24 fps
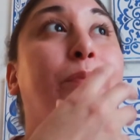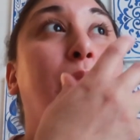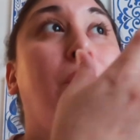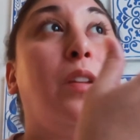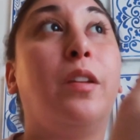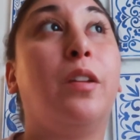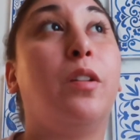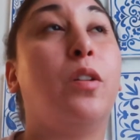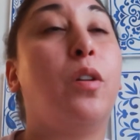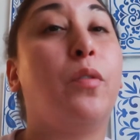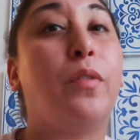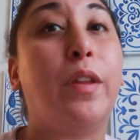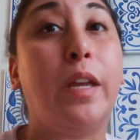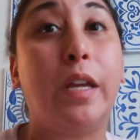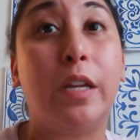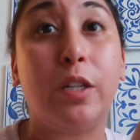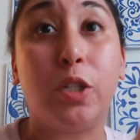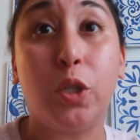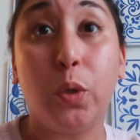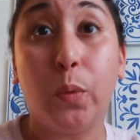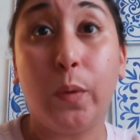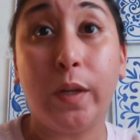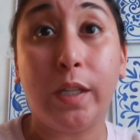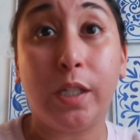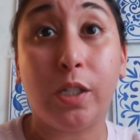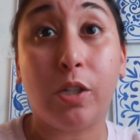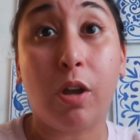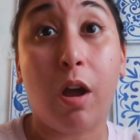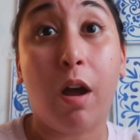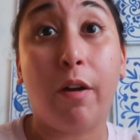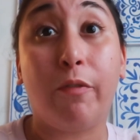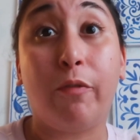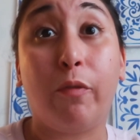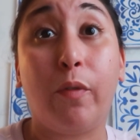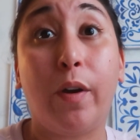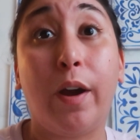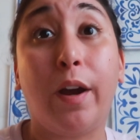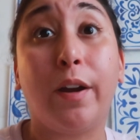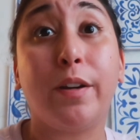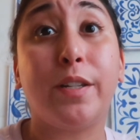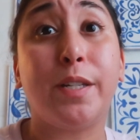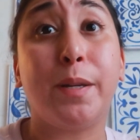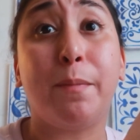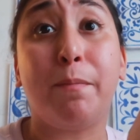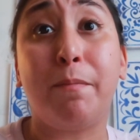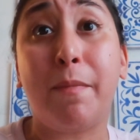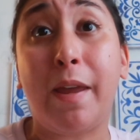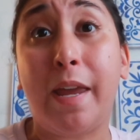you know, the Intuit software
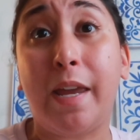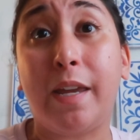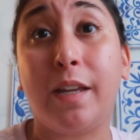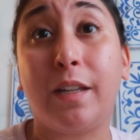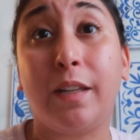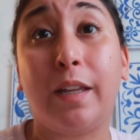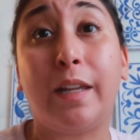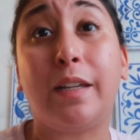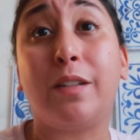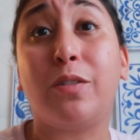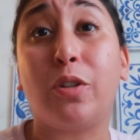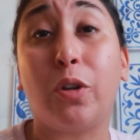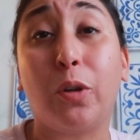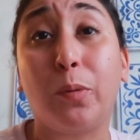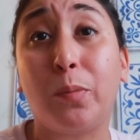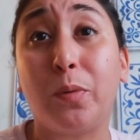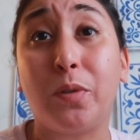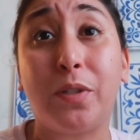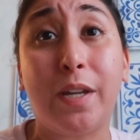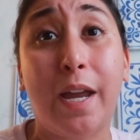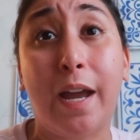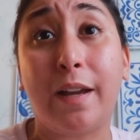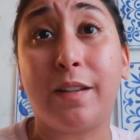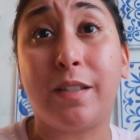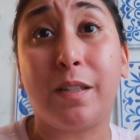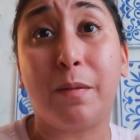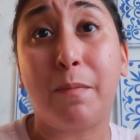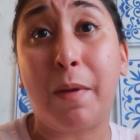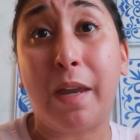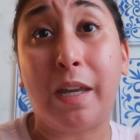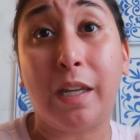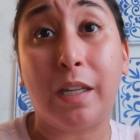to make like TurboTax to make